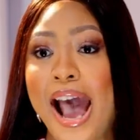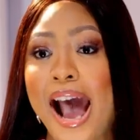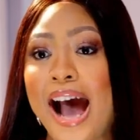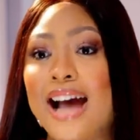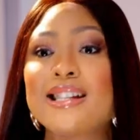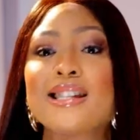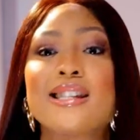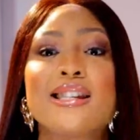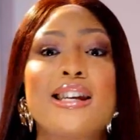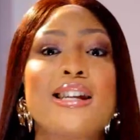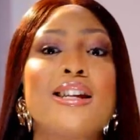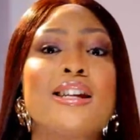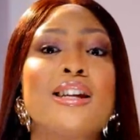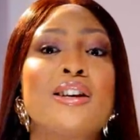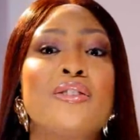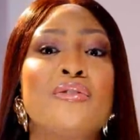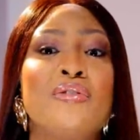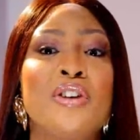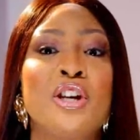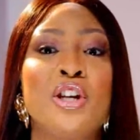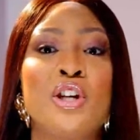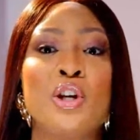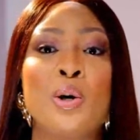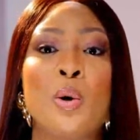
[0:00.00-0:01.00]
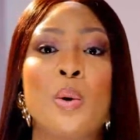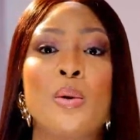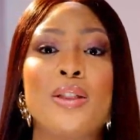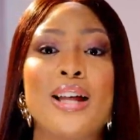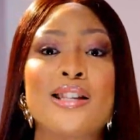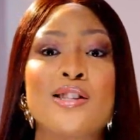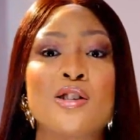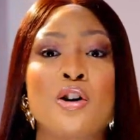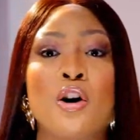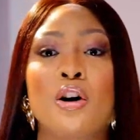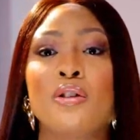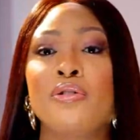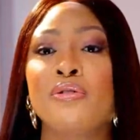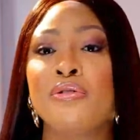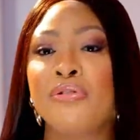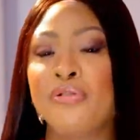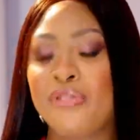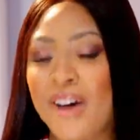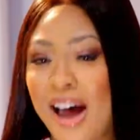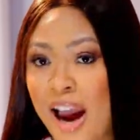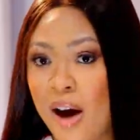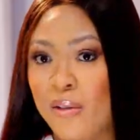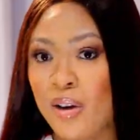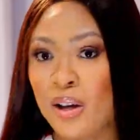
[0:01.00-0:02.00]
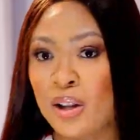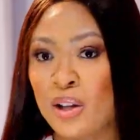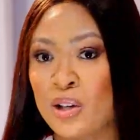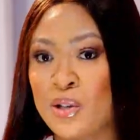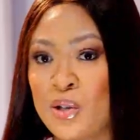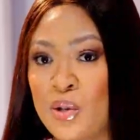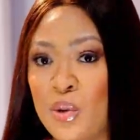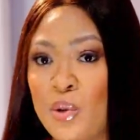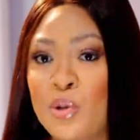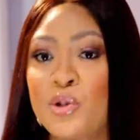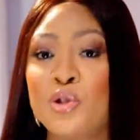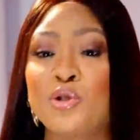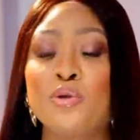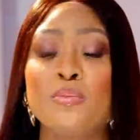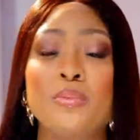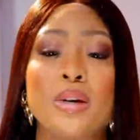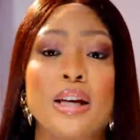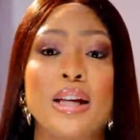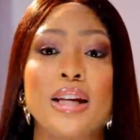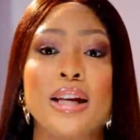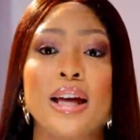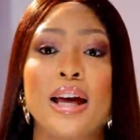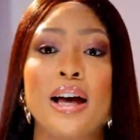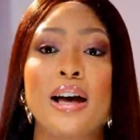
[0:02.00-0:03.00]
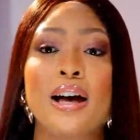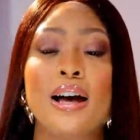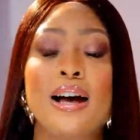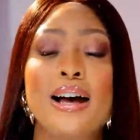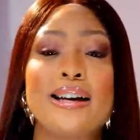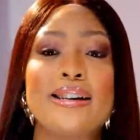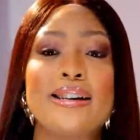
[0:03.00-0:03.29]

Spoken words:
As seen in a video that's gone viral on social media,